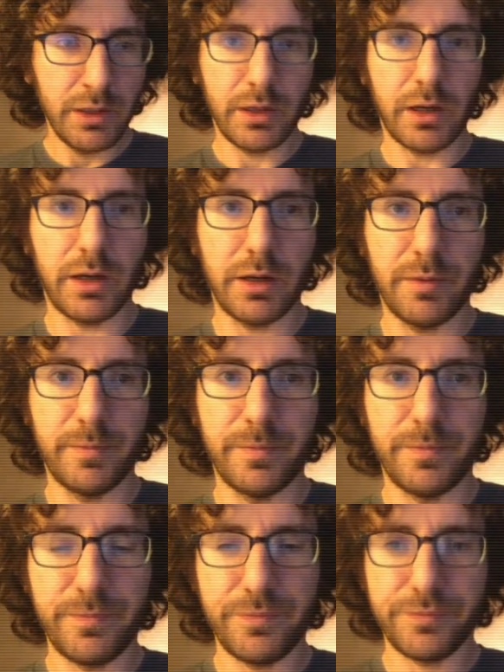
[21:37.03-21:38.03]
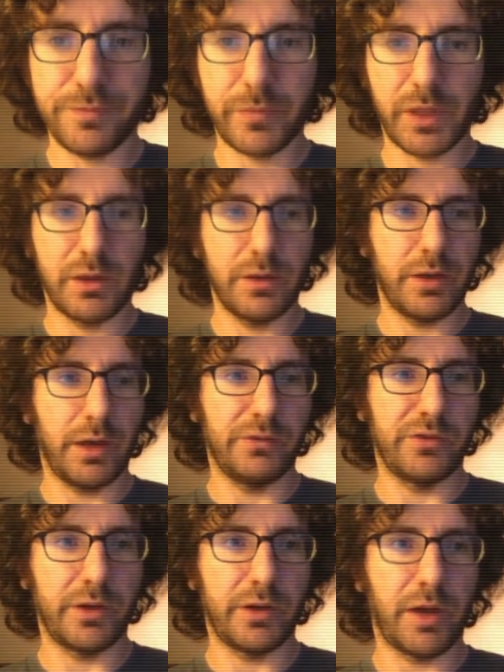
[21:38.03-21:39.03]
From
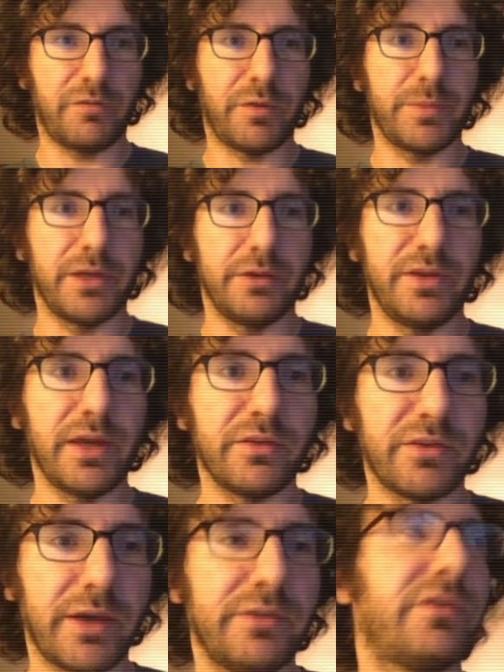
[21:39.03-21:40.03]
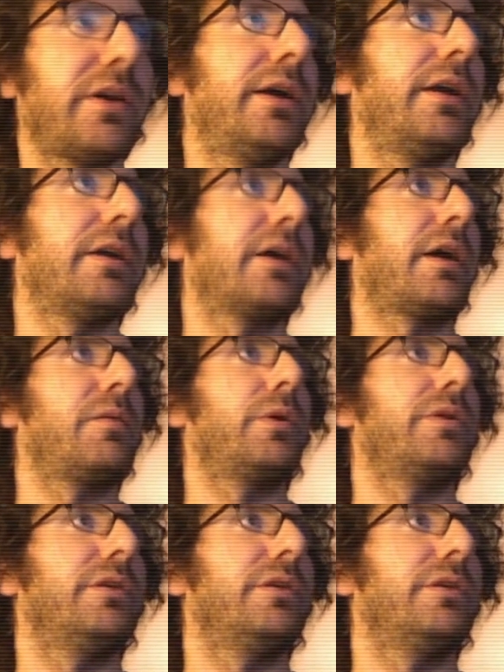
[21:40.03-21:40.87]
the data science side, I kind of wanted